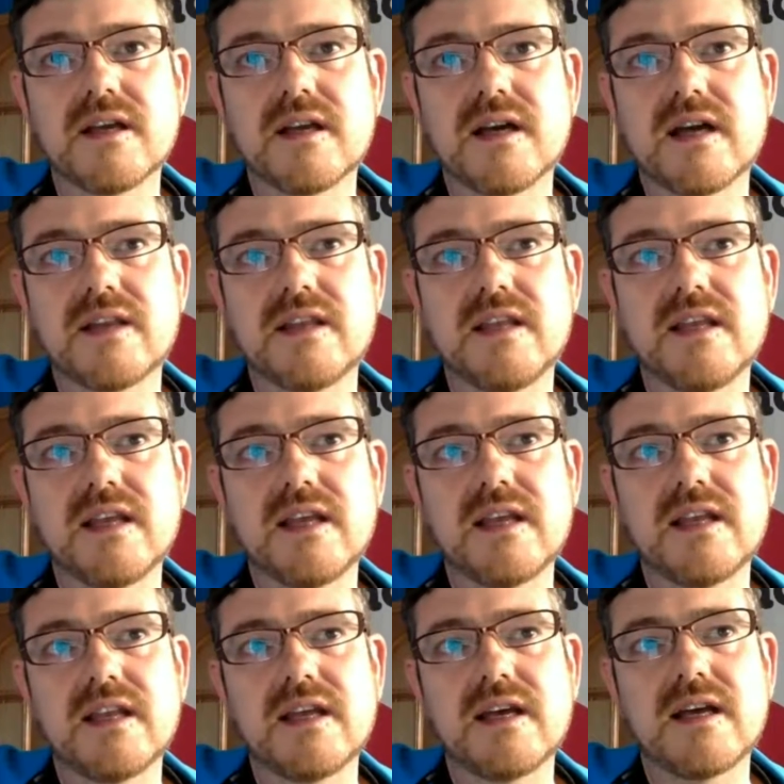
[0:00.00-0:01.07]
at the
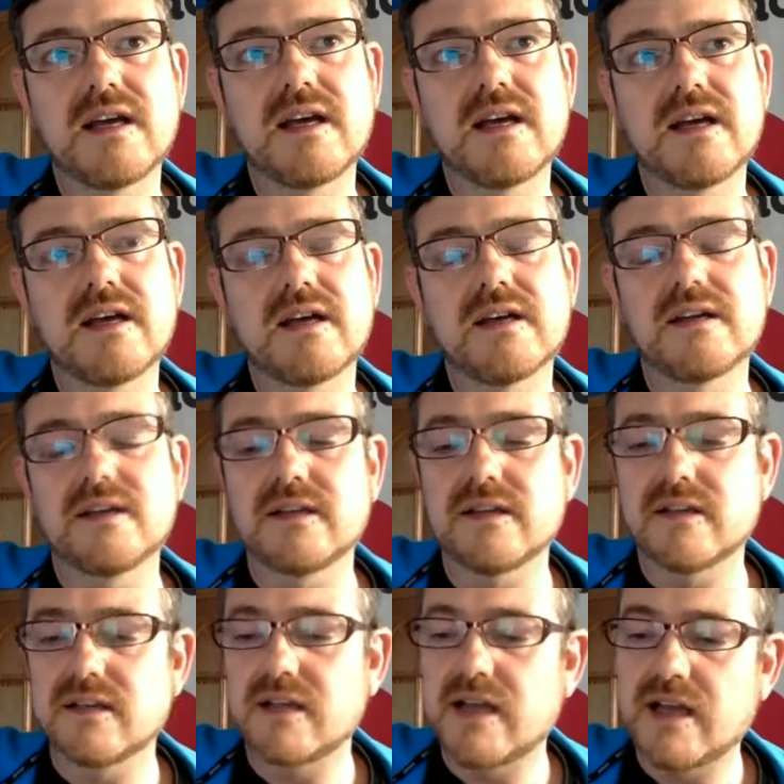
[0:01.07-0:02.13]
end,
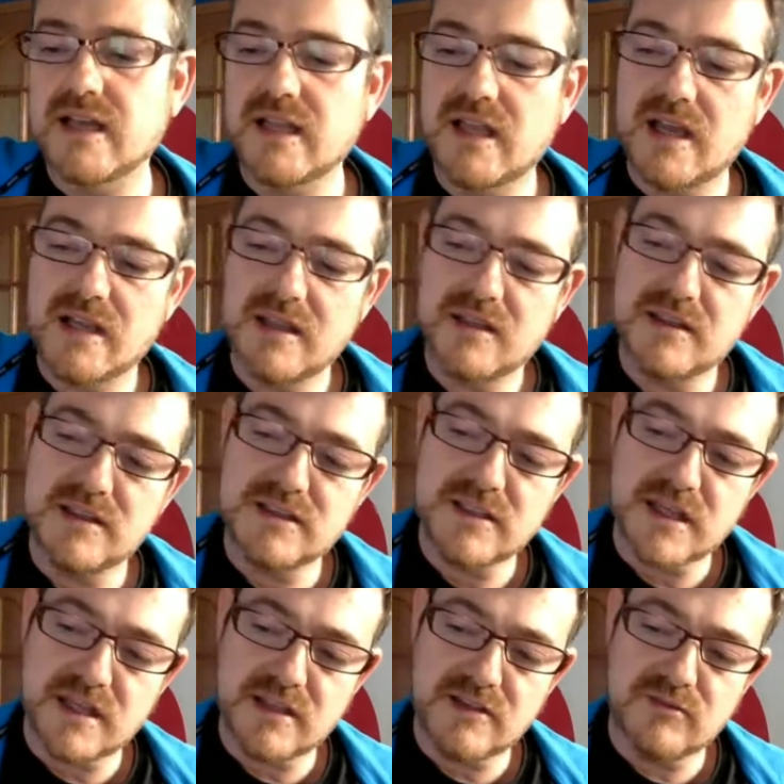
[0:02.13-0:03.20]
I
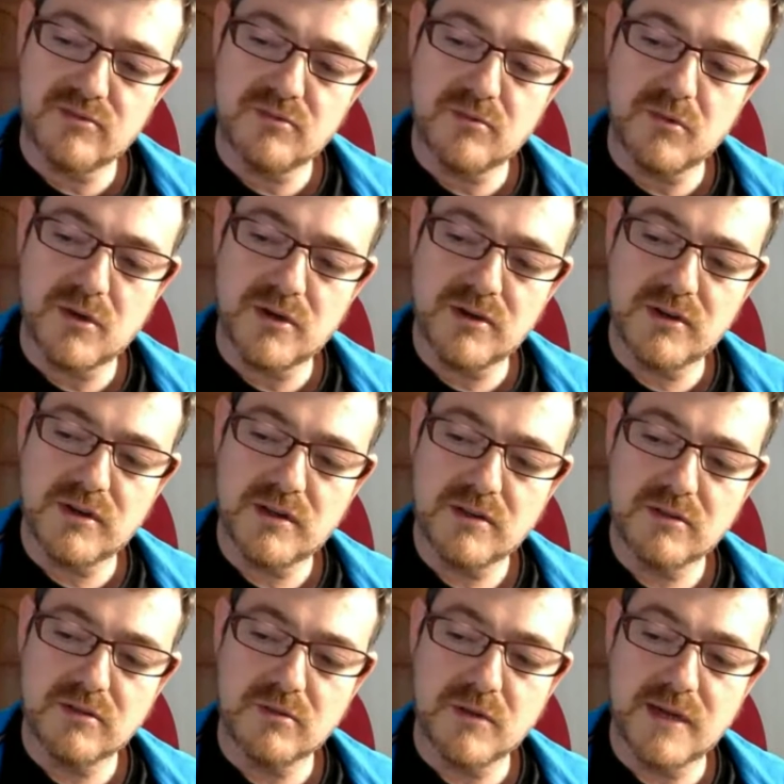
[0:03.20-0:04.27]
decide to wait
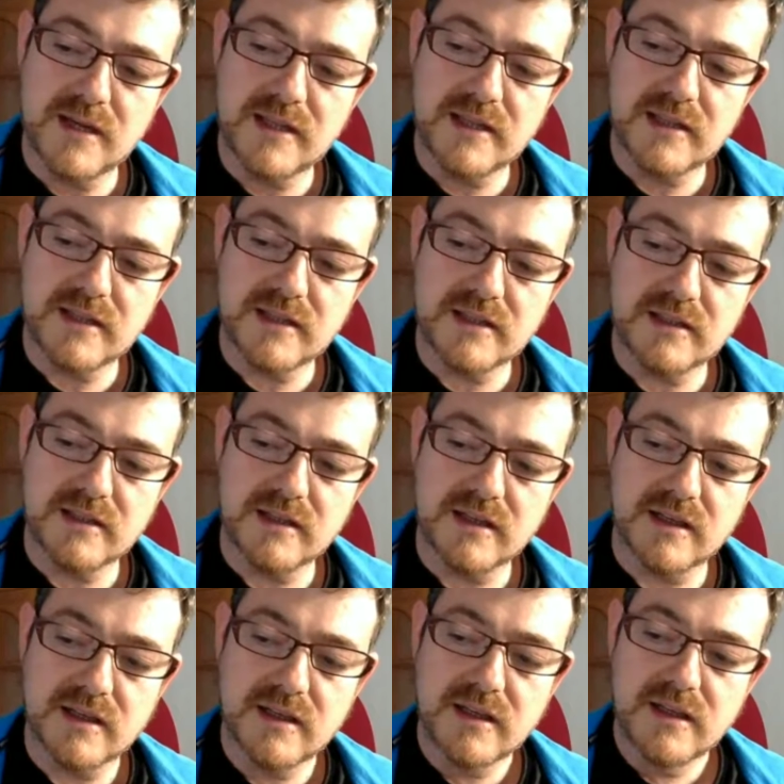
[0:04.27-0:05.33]

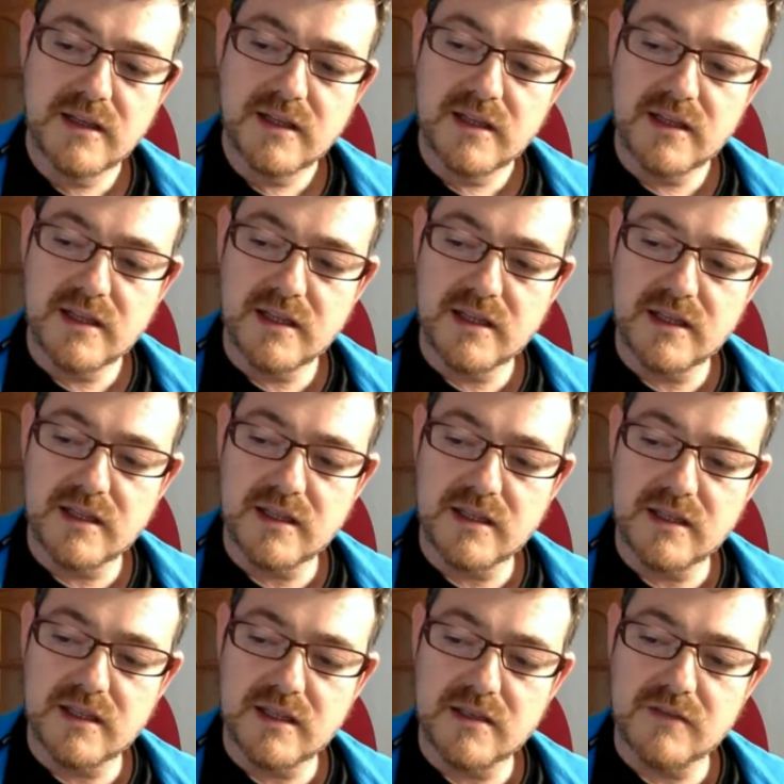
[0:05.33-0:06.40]
until
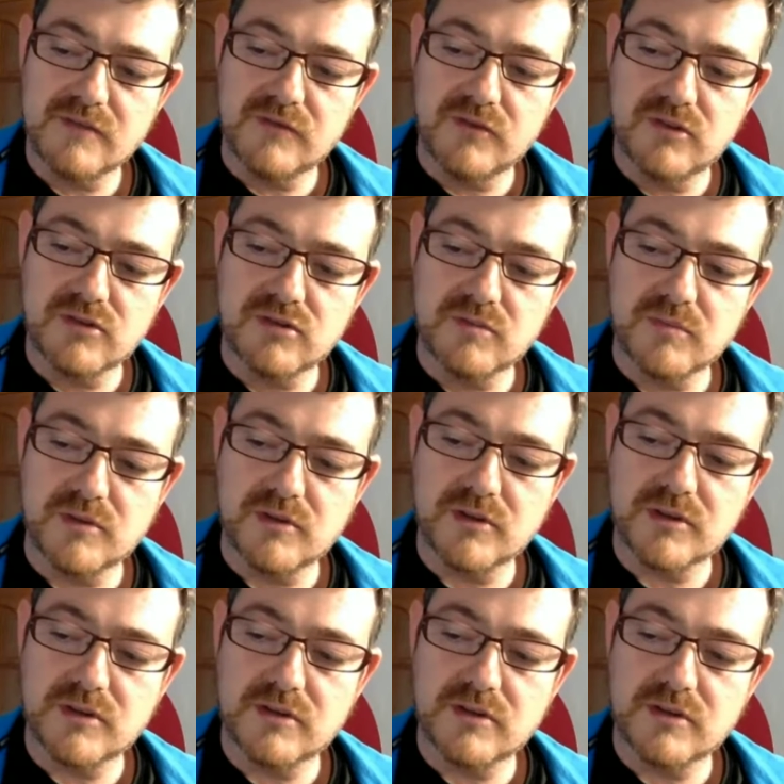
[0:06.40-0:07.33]
full support